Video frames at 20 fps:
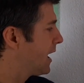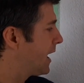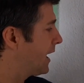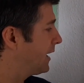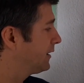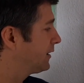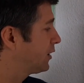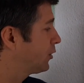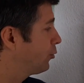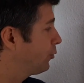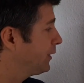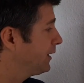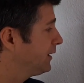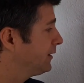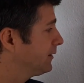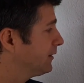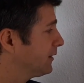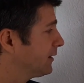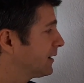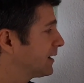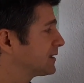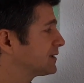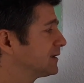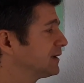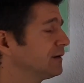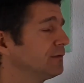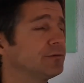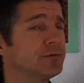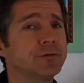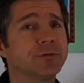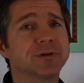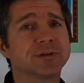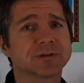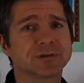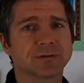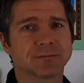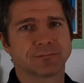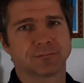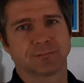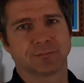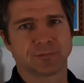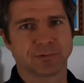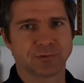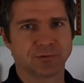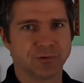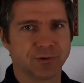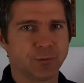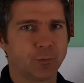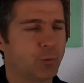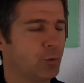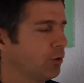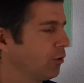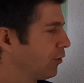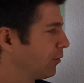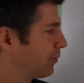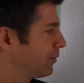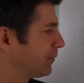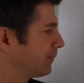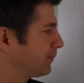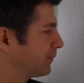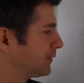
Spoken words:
And the queen has an influence to the verb.